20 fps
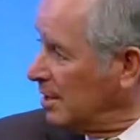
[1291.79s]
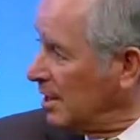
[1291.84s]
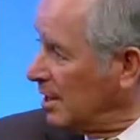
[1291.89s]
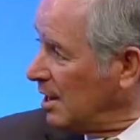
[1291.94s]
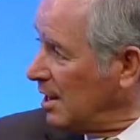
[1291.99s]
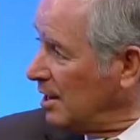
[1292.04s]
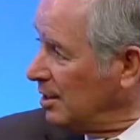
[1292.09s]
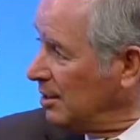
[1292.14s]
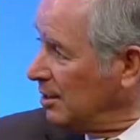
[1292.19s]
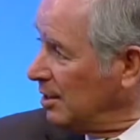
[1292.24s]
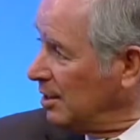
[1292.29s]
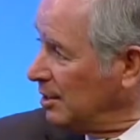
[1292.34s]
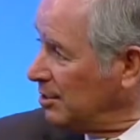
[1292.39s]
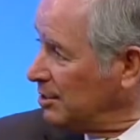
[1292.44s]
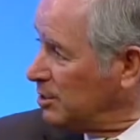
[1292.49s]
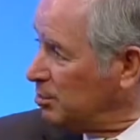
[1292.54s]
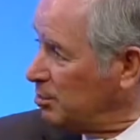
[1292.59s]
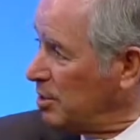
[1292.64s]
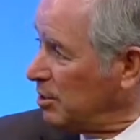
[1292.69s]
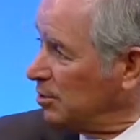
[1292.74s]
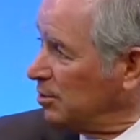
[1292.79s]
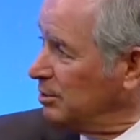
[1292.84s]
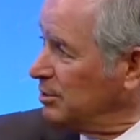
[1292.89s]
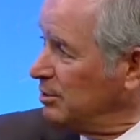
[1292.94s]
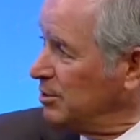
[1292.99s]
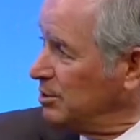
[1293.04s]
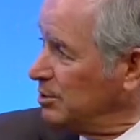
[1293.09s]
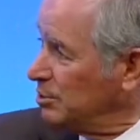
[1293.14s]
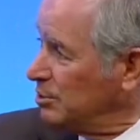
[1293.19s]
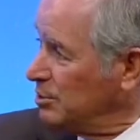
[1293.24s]
I had to get special
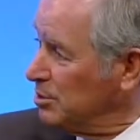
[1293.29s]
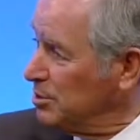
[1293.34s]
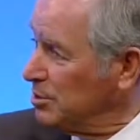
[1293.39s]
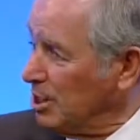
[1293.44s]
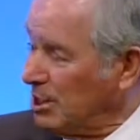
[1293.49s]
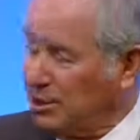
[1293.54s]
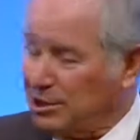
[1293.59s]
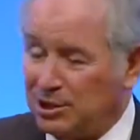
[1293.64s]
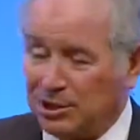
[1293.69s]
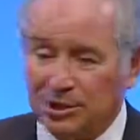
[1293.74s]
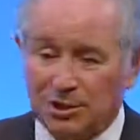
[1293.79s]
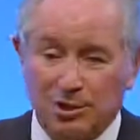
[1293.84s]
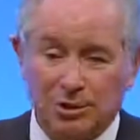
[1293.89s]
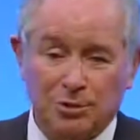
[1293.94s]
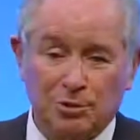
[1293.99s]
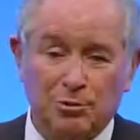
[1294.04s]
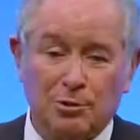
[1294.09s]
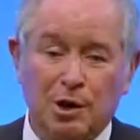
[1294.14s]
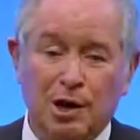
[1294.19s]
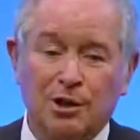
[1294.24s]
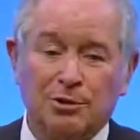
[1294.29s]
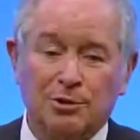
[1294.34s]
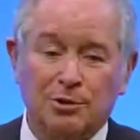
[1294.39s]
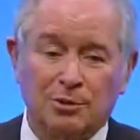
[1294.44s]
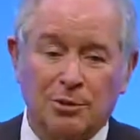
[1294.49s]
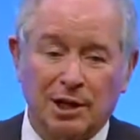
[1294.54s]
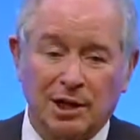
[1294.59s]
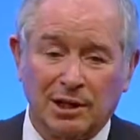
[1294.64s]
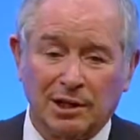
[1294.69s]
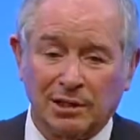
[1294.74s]
dispensation to do
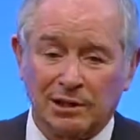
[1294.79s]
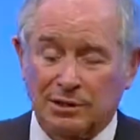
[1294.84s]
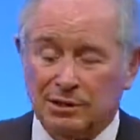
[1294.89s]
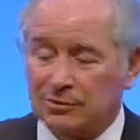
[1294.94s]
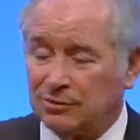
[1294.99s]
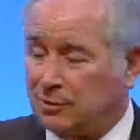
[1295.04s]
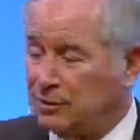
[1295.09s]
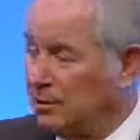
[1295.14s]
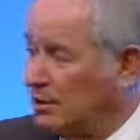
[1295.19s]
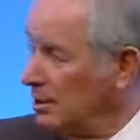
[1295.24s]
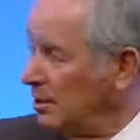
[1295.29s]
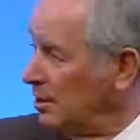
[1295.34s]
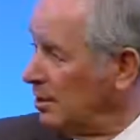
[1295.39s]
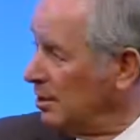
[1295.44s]
underwritings for